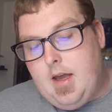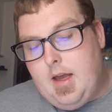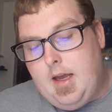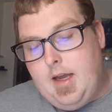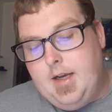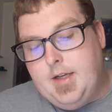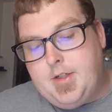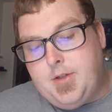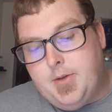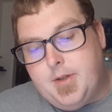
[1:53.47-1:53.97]

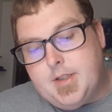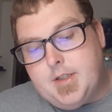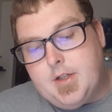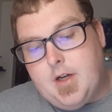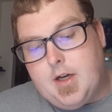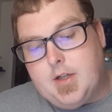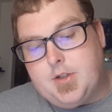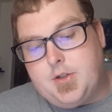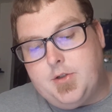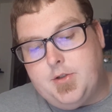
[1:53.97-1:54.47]
into his
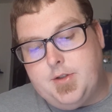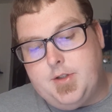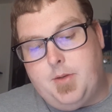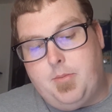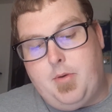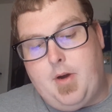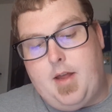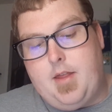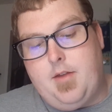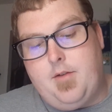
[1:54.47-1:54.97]
nostrils the
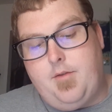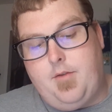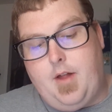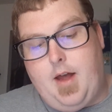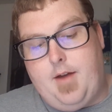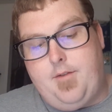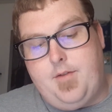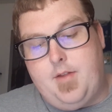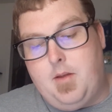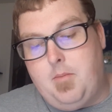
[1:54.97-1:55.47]
breath of
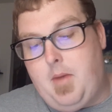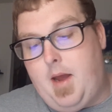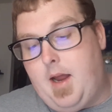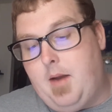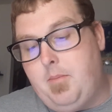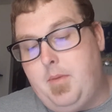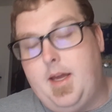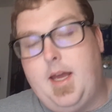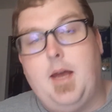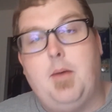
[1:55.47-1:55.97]
life, and the
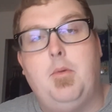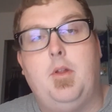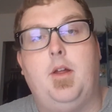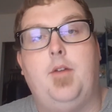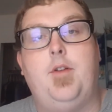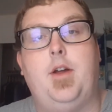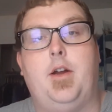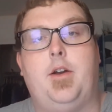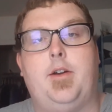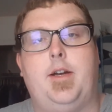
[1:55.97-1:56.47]
man became a
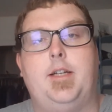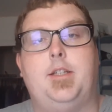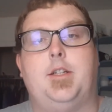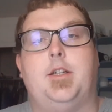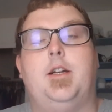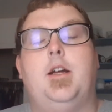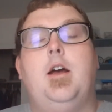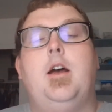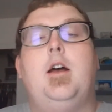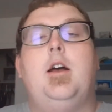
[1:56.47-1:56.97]
living
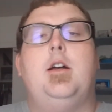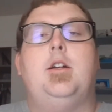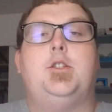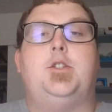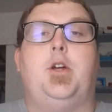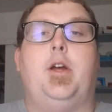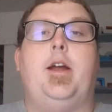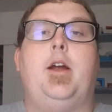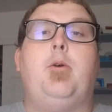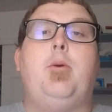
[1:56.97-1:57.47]
creature.
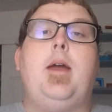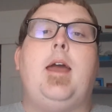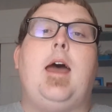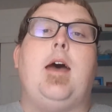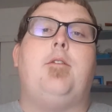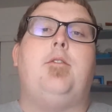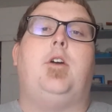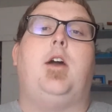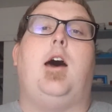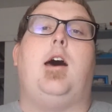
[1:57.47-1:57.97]
So here we
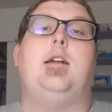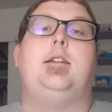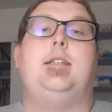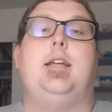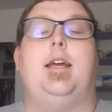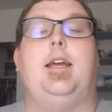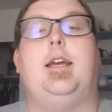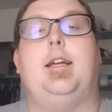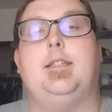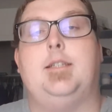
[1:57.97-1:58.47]
have God
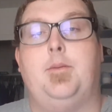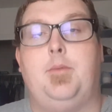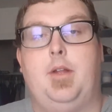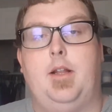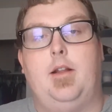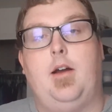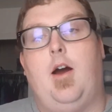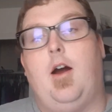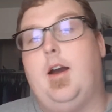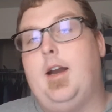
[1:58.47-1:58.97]
taking something
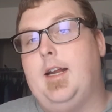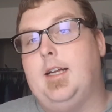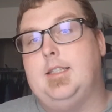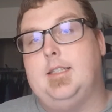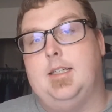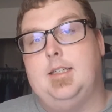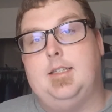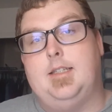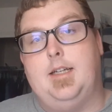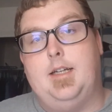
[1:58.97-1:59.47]
that already
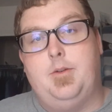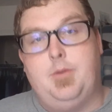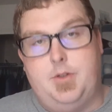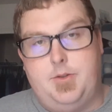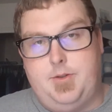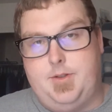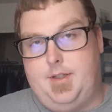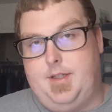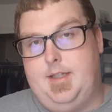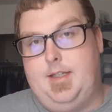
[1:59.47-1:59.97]
existed, which
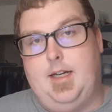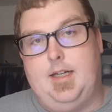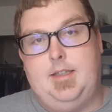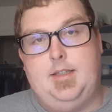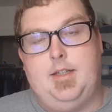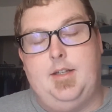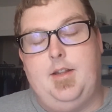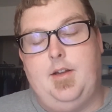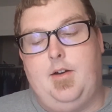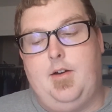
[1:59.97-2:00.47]
was the
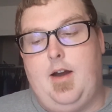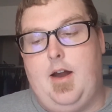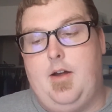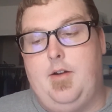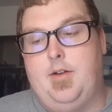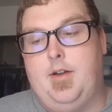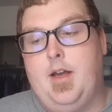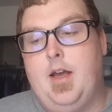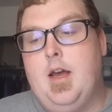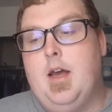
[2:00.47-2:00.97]
dust of the
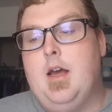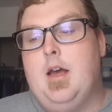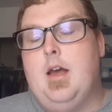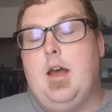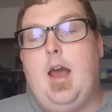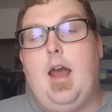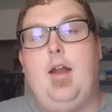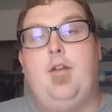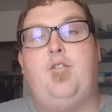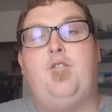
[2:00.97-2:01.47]
ground,
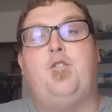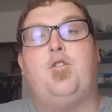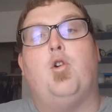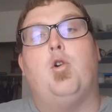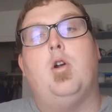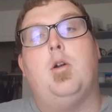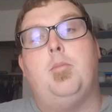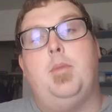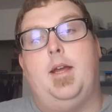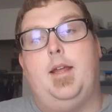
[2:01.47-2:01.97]
and
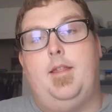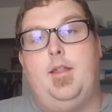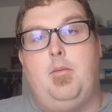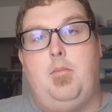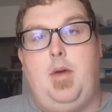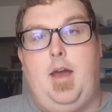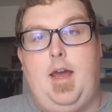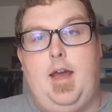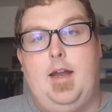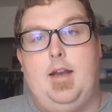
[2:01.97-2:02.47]
forming the
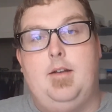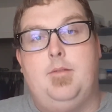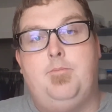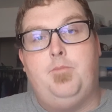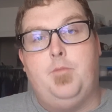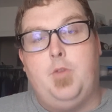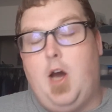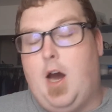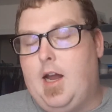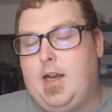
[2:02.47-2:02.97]
man.
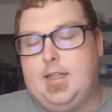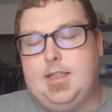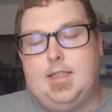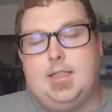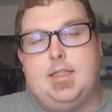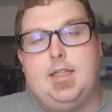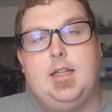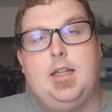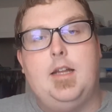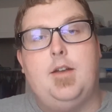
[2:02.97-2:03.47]
God is
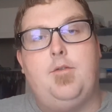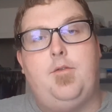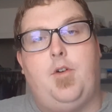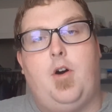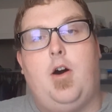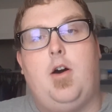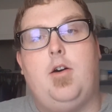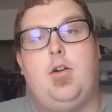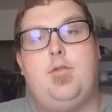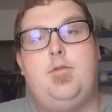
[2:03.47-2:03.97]
still
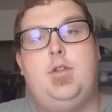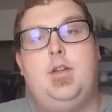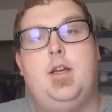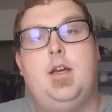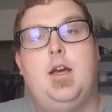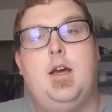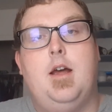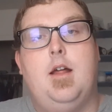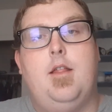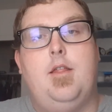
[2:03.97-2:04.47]
involved
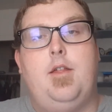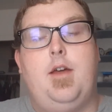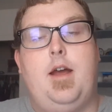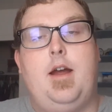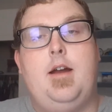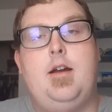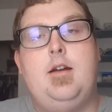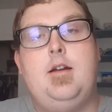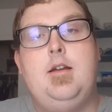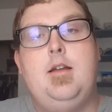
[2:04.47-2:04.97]

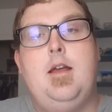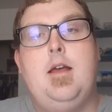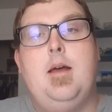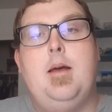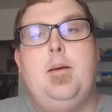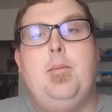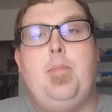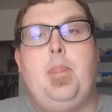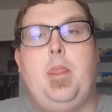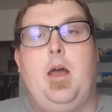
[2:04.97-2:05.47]
there.
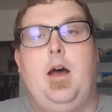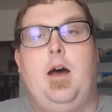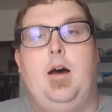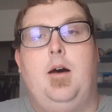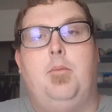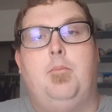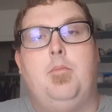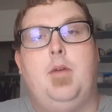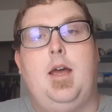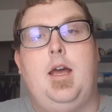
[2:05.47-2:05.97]

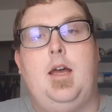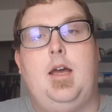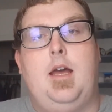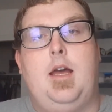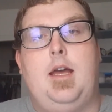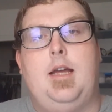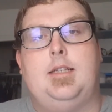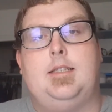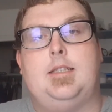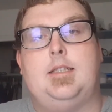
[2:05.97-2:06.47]
Um, it,
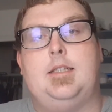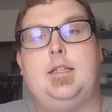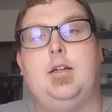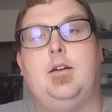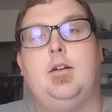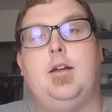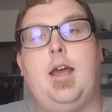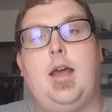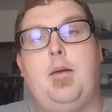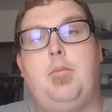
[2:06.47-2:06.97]
it's
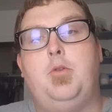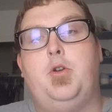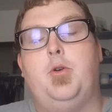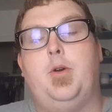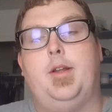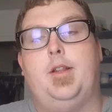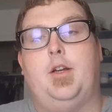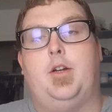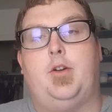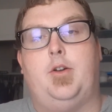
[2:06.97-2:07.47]
still Him
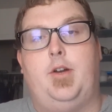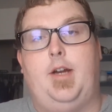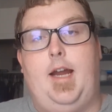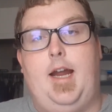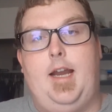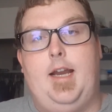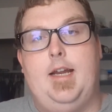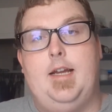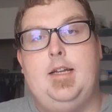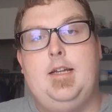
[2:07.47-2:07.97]
doing the
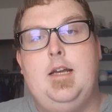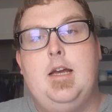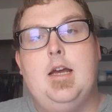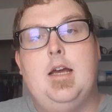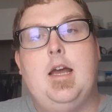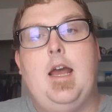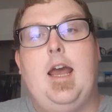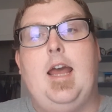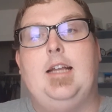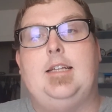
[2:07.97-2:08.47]
creating,
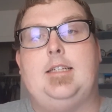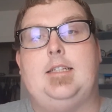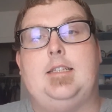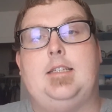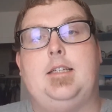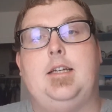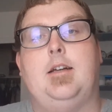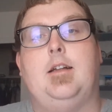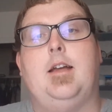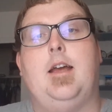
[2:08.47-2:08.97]
it's
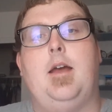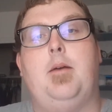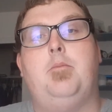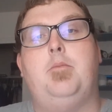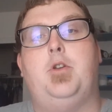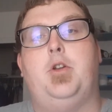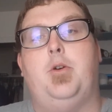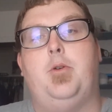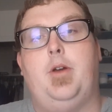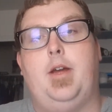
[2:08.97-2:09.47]
still
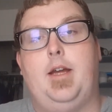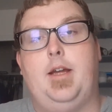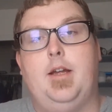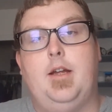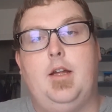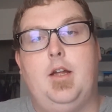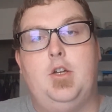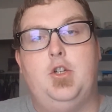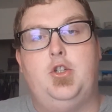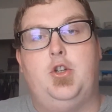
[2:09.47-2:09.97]
Him
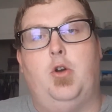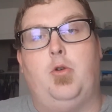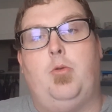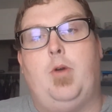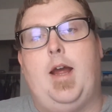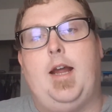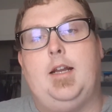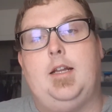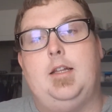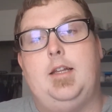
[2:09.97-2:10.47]
doing
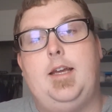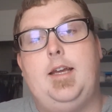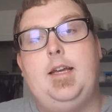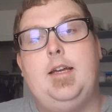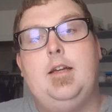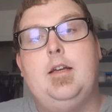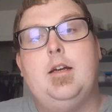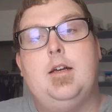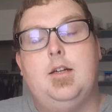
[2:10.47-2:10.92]
directly.